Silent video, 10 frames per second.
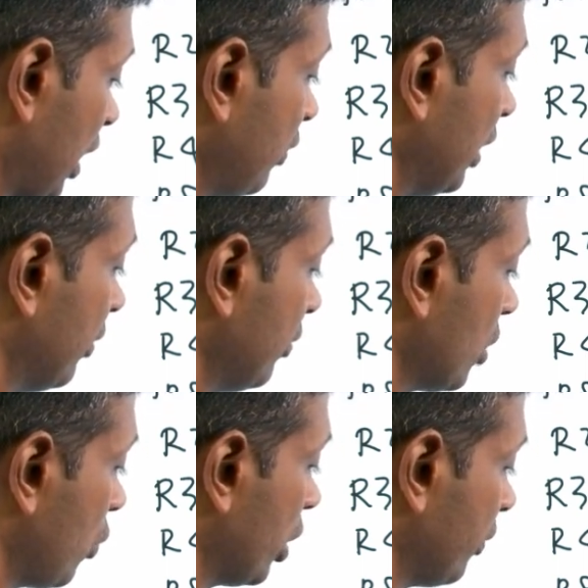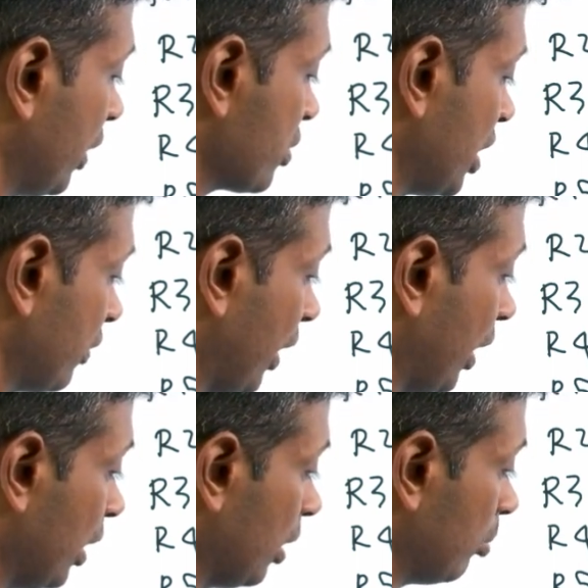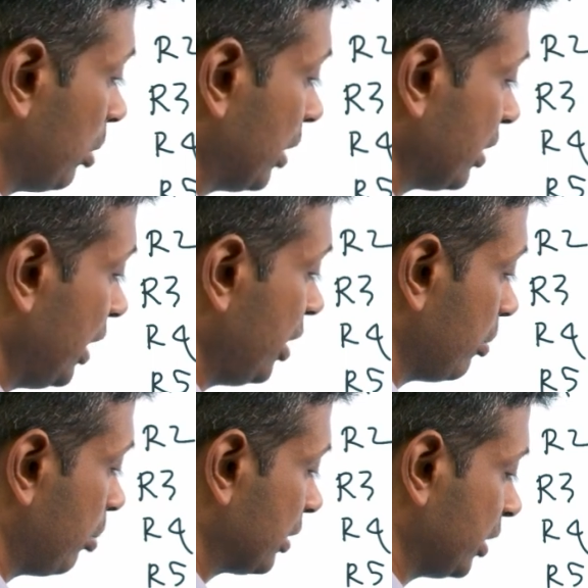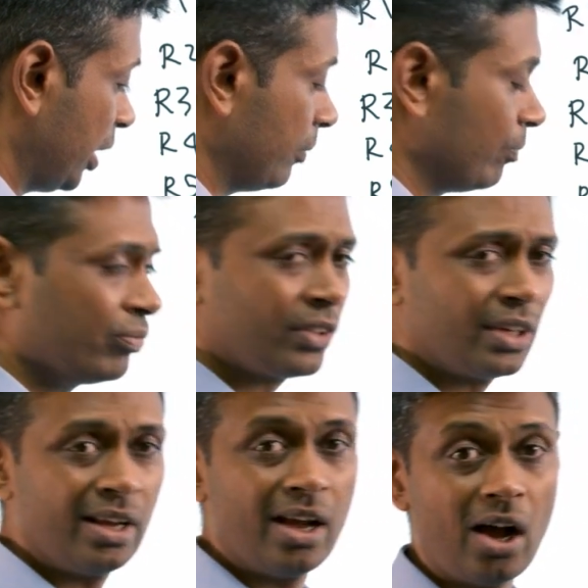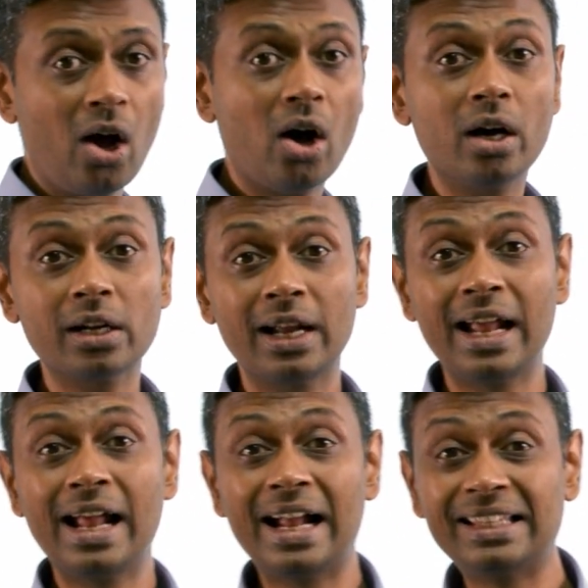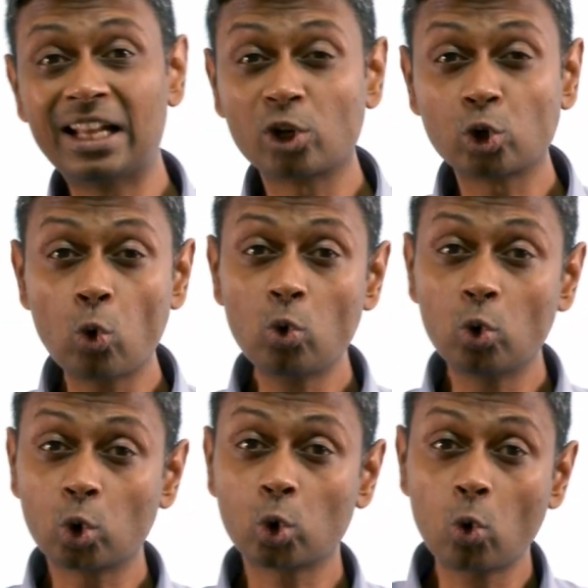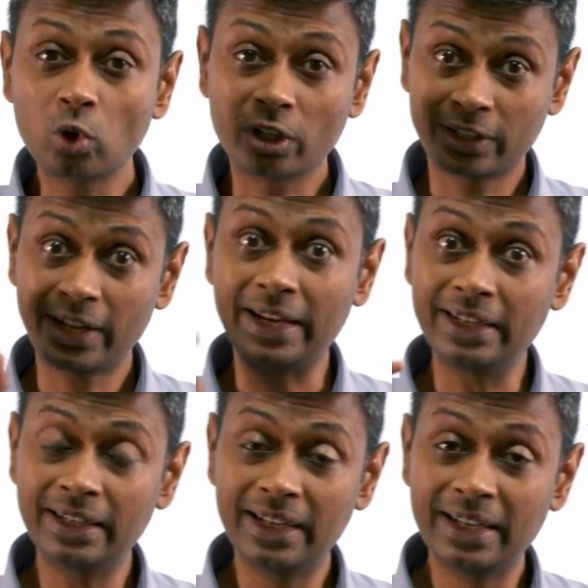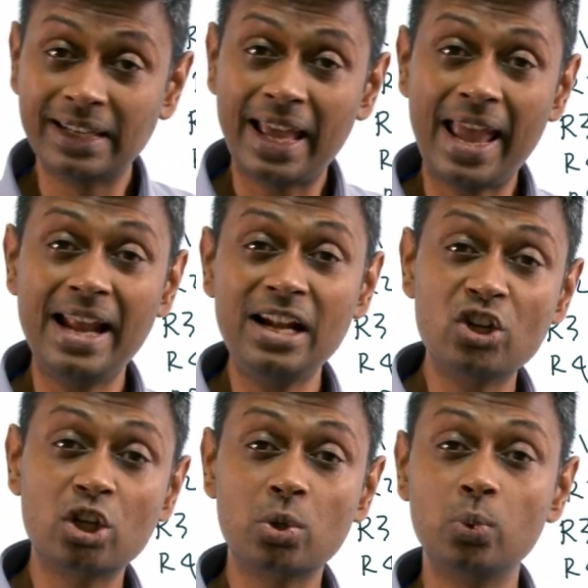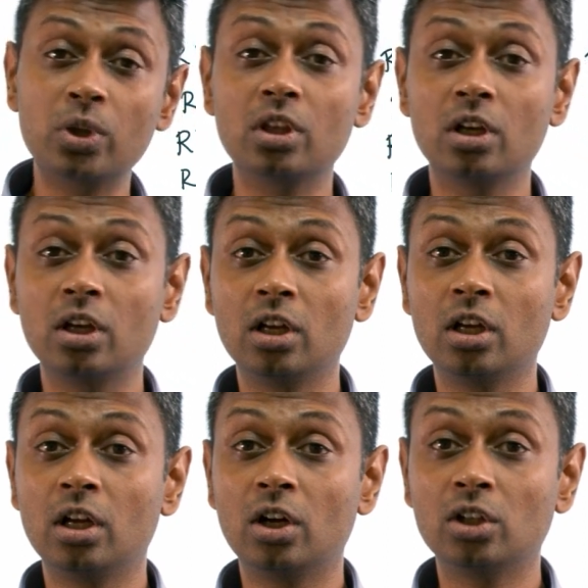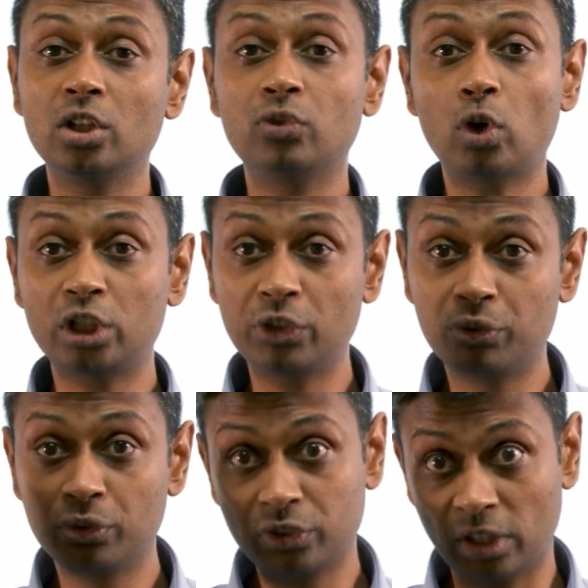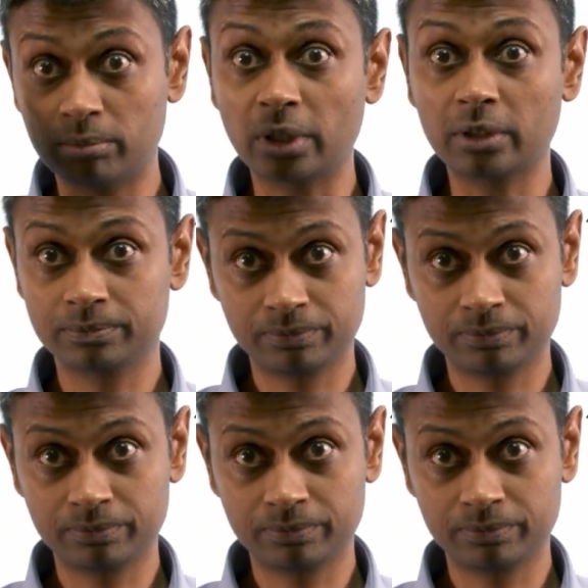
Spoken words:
Lovely, we've got 45 straight away. Plus 8, plus 9. Or the row 9 ends with the 45th number.